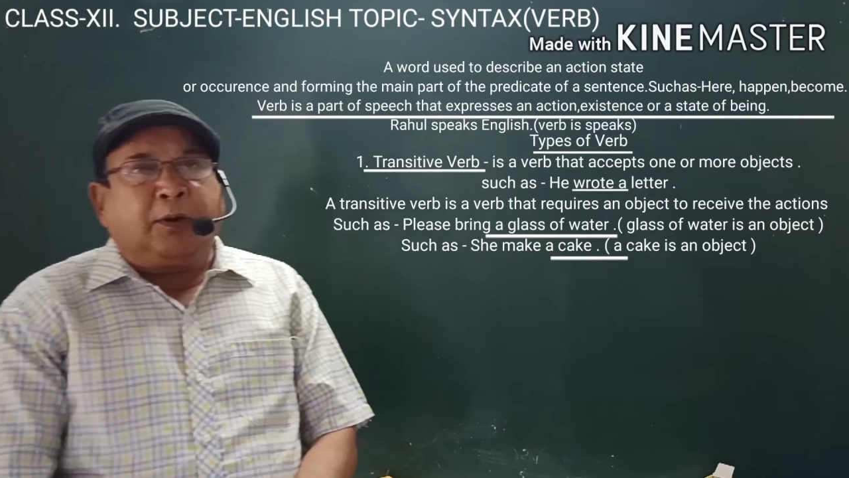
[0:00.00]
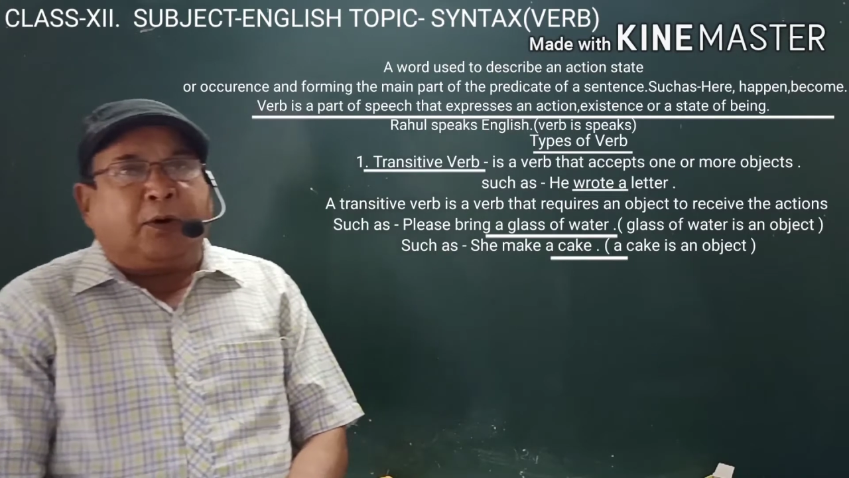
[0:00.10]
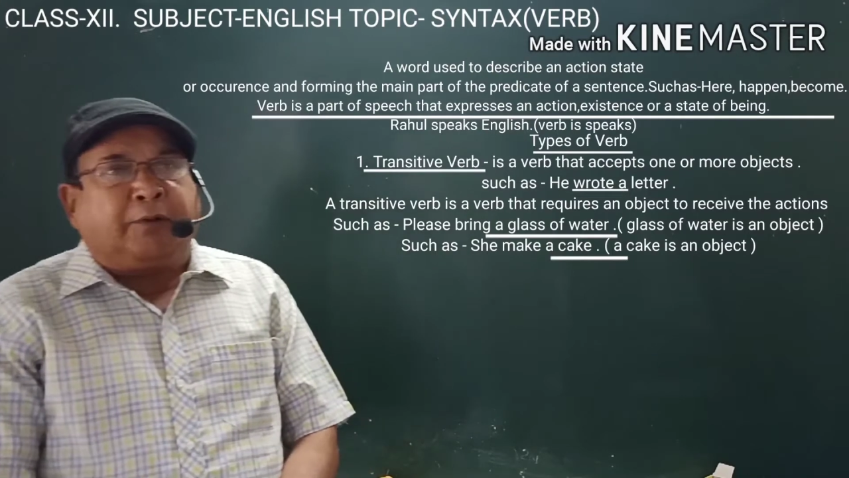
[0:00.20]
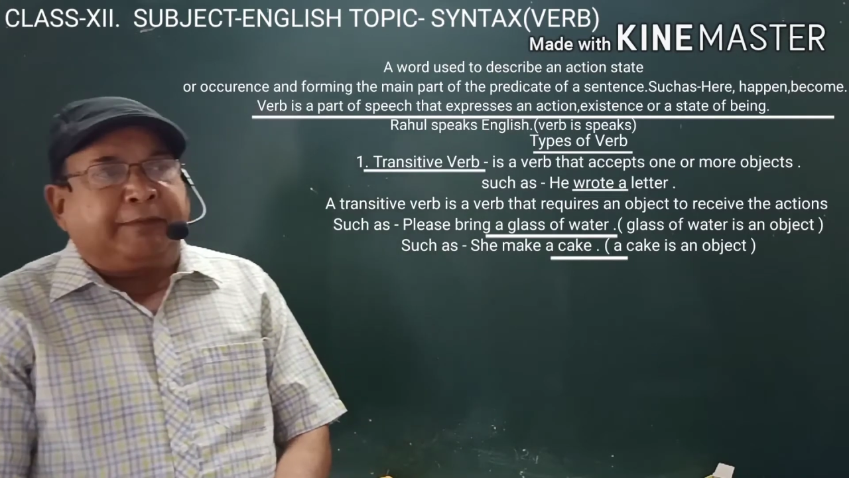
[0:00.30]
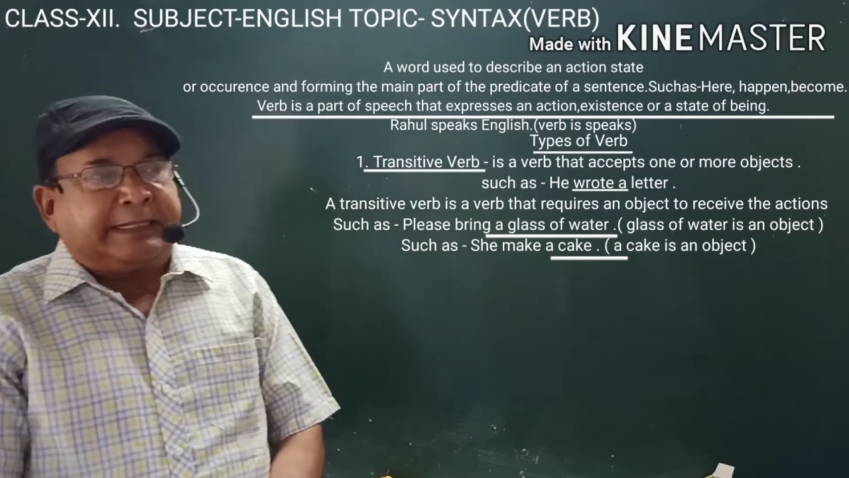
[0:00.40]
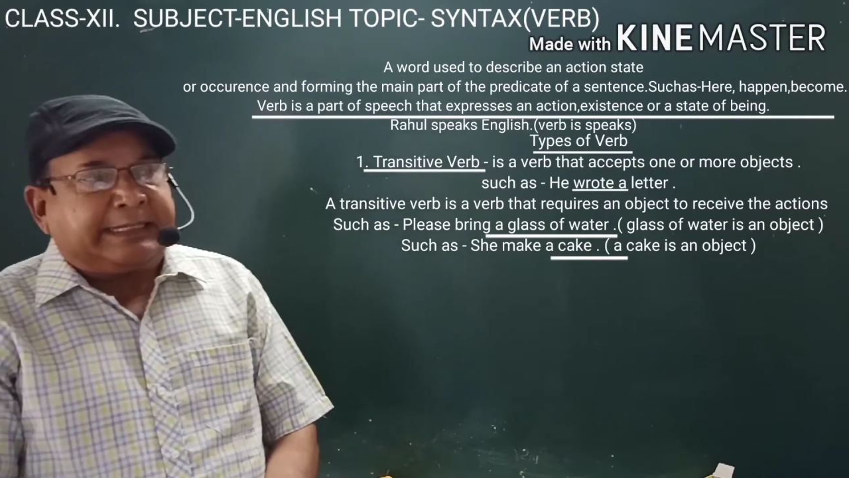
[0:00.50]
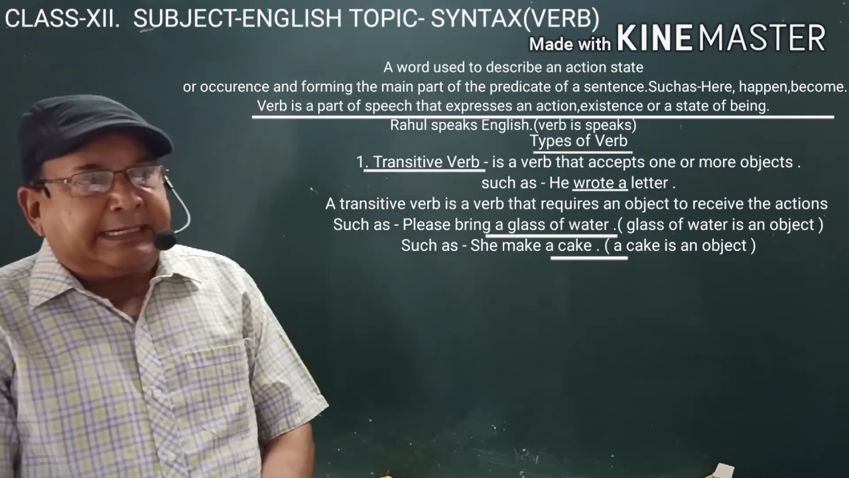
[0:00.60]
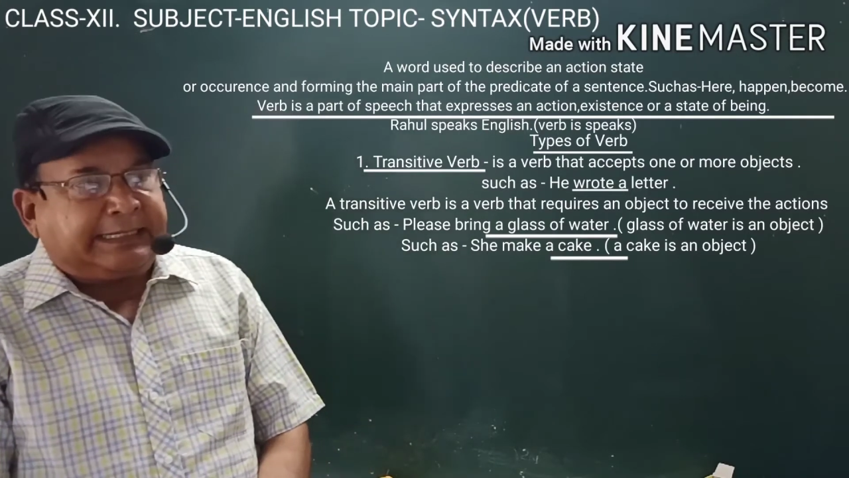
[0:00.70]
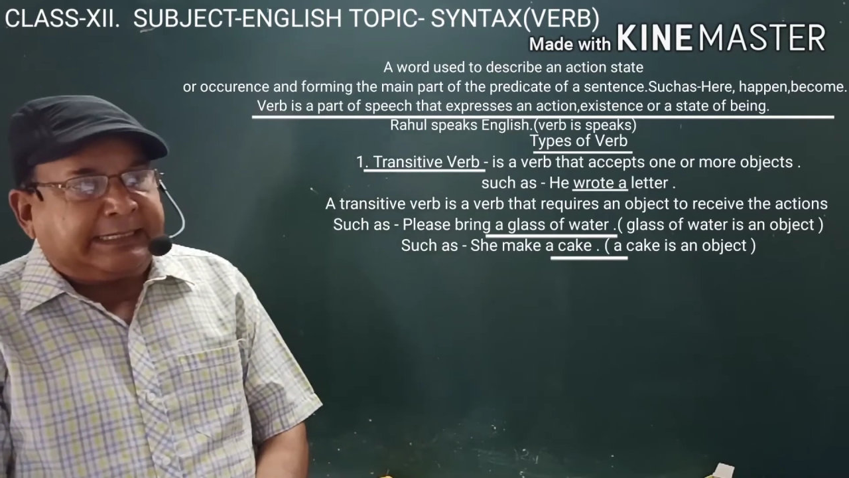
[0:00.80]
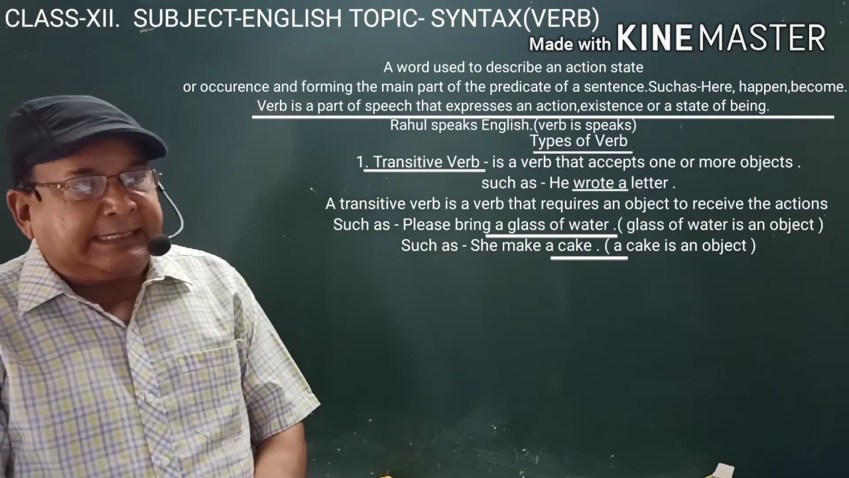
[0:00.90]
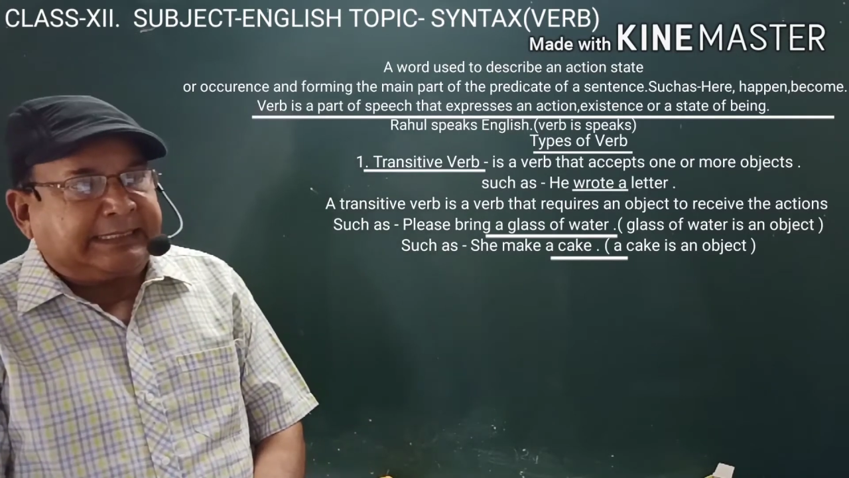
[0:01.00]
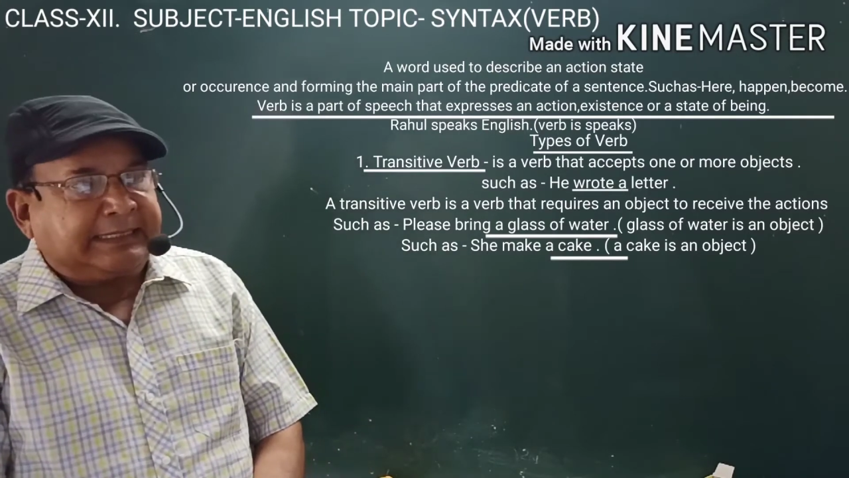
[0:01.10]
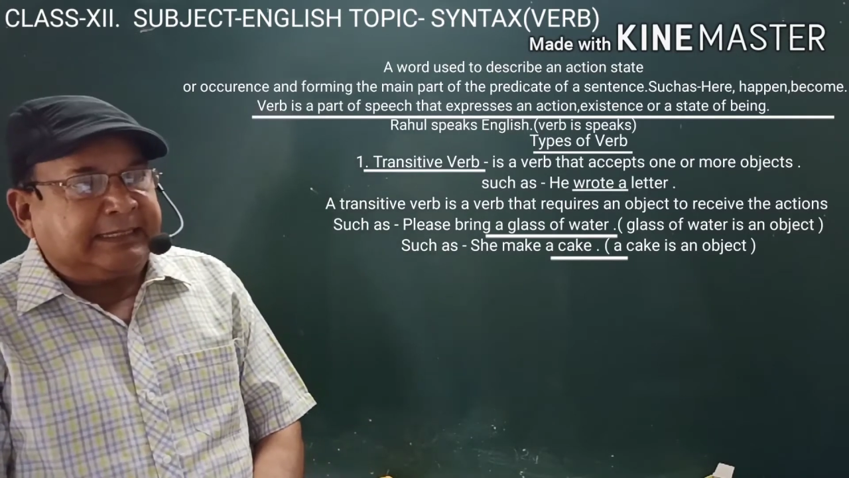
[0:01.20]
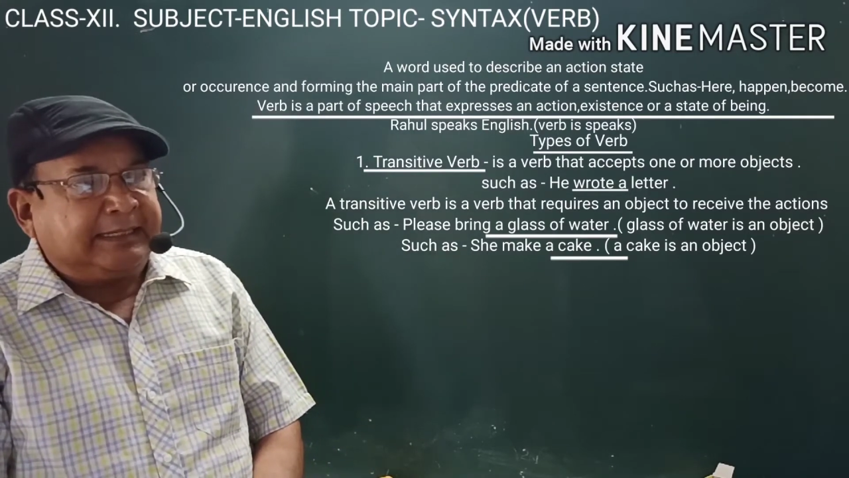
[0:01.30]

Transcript: of a sentence